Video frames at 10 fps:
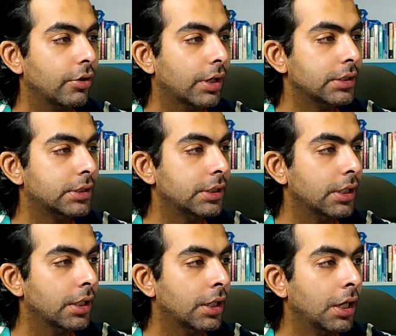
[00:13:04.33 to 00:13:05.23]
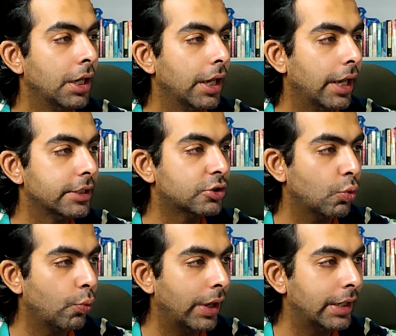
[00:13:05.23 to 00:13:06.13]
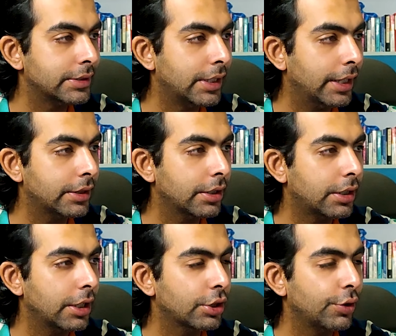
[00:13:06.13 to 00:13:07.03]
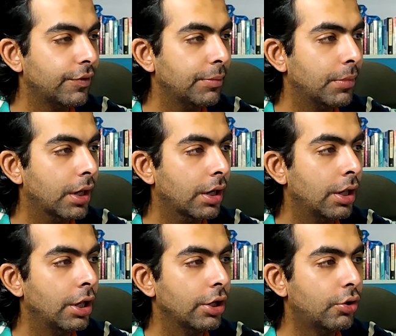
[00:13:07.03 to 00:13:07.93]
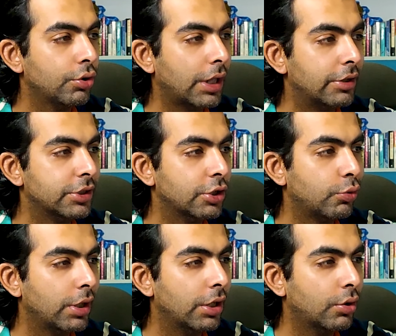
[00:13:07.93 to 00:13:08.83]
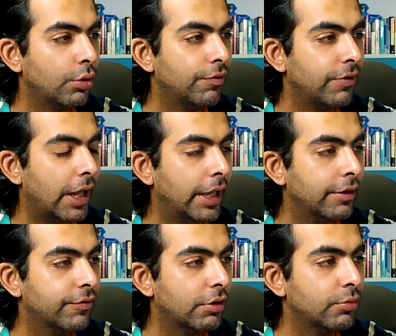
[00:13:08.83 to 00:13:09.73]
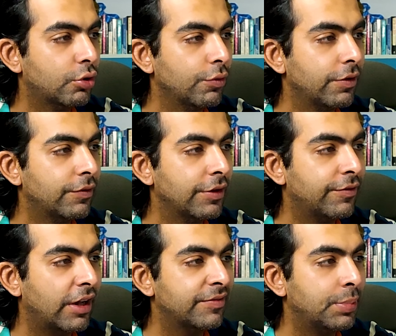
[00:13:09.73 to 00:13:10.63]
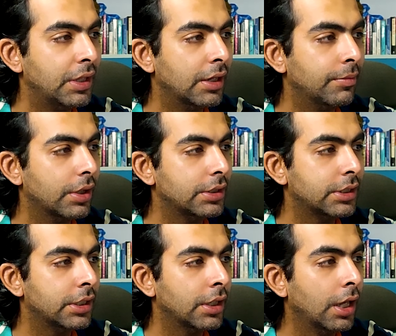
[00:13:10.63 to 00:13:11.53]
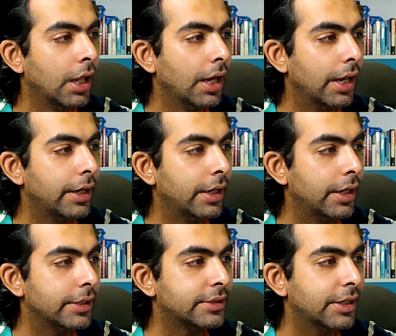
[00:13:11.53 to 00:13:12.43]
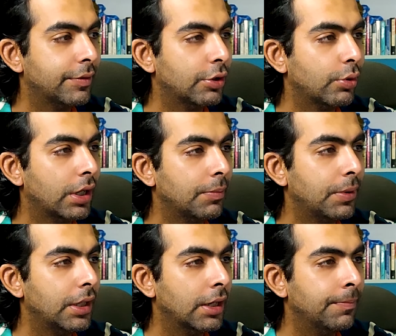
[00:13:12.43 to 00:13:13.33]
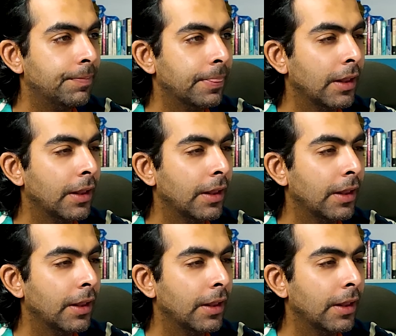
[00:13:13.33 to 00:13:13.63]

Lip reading: You can see here it's Wednesday, 30th November 2022, flying from 2:55 p.m. reaching London at 7:20 p.m.